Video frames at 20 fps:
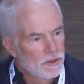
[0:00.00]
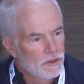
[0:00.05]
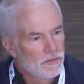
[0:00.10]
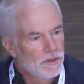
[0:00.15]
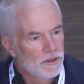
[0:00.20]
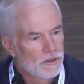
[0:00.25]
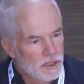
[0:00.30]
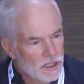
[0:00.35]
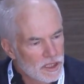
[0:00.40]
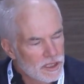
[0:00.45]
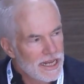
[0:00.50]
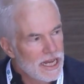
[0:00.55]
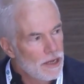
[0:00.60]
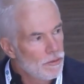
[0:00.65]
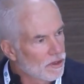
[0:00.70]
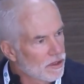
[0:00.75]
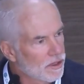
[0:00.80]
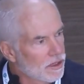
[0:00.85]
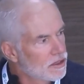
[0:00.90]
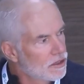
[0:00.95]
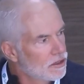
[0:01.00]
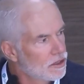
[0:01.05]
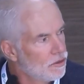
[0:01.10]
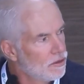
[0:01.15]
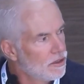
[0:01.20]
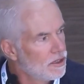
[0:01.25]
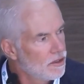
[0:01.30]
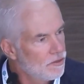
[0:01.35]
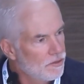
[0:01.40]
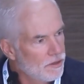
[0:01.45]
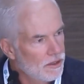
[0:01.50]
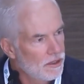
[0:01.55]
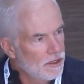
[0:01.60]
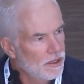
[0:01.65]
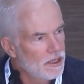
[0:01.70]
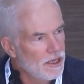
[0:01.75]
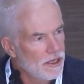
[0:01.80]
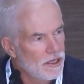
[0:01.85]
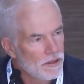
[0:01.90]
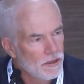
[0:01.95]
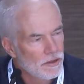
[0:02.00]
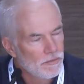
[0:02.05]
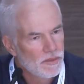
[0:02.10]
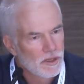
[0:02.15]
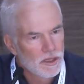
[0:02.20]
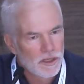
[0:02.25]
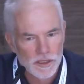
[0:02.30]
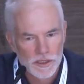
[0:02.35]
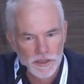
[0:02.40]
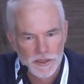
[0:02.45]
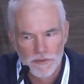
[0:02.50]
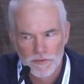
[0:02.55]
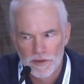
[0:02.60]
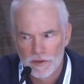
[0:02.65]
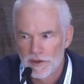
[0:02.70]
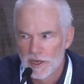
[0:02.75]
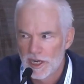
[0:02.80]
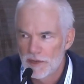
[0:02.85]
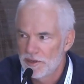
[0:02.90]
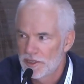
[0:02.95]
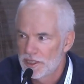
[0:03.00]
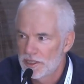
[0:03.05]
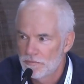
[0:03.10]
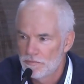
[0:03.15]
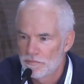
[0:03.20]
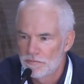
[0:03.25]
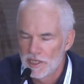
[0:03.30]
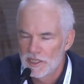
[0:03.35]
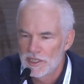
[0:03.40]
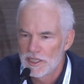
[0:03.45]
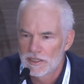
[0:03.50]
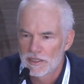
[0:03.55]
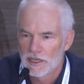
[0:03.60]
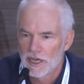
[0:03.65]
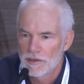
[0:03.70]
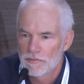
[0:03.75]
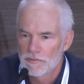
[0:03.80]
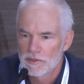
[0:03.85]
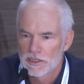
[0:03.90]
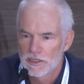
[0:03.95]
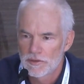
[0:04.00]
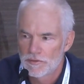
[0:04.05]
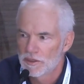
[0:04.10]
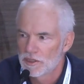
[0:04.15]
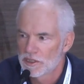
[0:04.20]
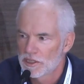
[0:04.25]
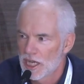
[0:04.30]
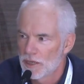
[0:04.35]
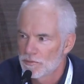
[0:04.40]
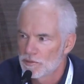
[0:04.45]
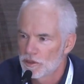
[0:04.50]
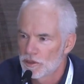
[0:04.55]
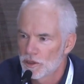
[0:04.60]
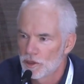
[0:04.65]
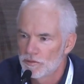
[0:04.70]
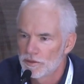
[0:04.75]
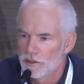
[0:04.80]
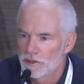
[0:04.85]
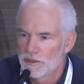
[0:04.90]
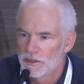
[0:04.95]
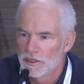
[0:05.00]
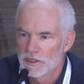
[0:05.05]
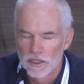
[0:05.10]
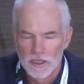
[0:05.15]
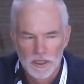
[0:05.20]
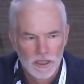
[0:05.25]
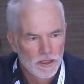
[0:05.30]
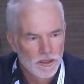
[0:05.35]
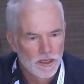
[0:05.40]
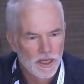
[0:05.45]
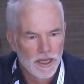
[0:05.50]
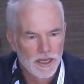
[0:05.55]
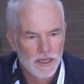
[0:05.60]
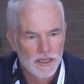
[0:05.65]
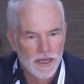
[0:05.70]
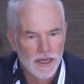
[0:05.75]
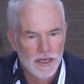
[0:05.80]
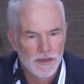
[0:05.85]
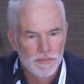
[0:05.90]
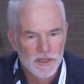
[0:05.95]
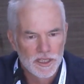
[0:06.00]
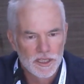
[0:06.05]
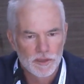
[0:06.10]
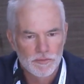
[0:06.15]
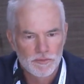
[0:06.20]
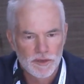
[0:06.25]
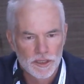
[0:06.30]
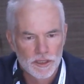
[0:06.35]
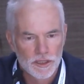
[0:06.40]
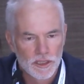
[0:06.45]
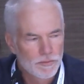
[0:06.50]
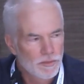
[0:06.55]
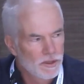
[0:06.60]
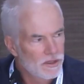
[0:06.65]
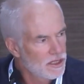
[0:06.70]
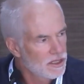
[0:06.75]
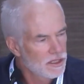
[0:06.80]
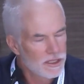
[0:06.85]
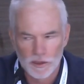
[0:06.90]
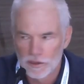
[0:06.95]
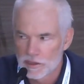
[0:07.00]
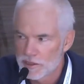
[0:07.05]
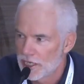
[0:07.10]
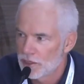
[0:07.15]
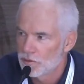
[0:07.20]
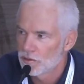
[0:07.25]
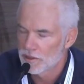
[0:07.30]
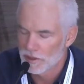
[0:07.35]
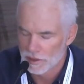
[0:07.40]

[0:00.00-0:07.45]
stay with us through because they've had very busy times, difficult times of COVID and business pressures, but they still stayed with us.